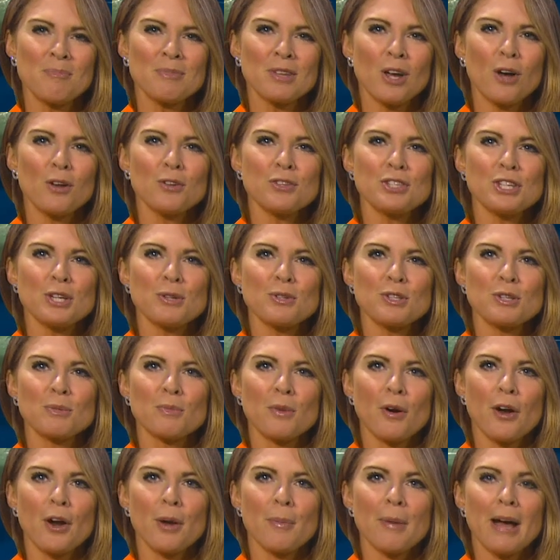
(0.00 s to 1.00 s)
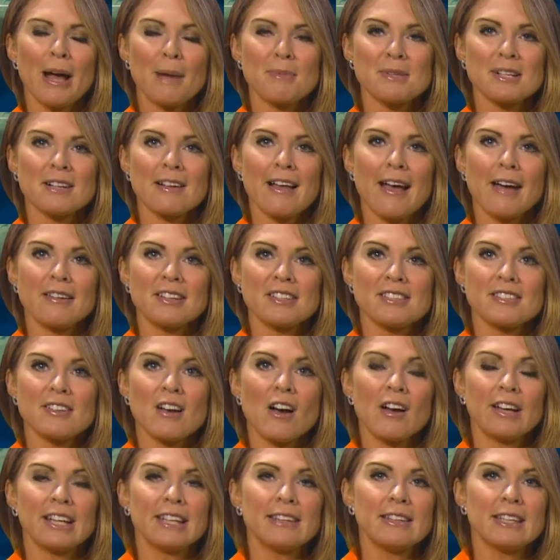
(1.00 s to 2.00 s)
On to tomorrow, perhaps a cloudy
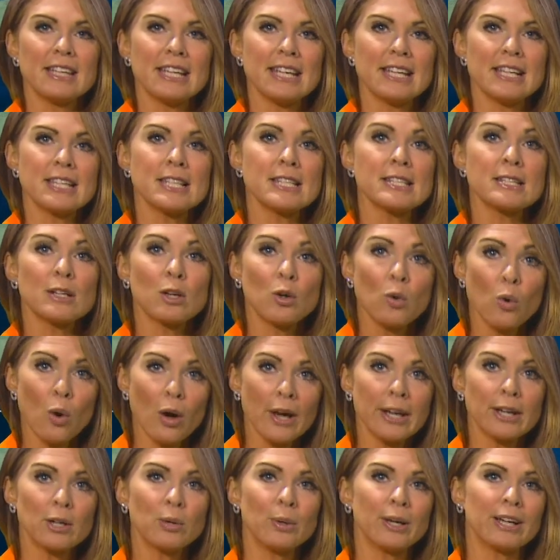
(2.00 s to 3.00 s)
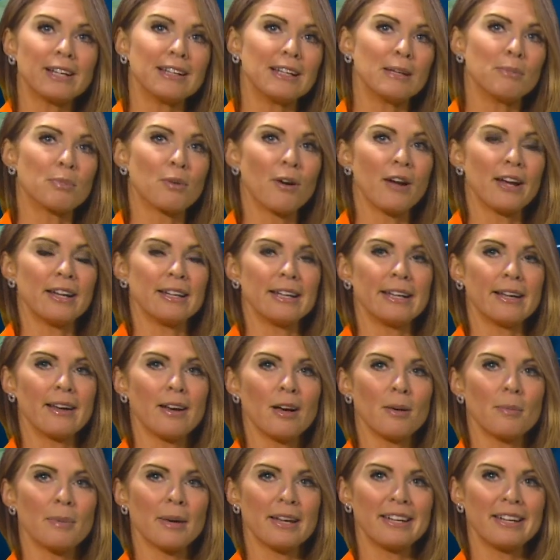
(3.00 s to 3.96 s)
start in the east, quite quickly brightening up.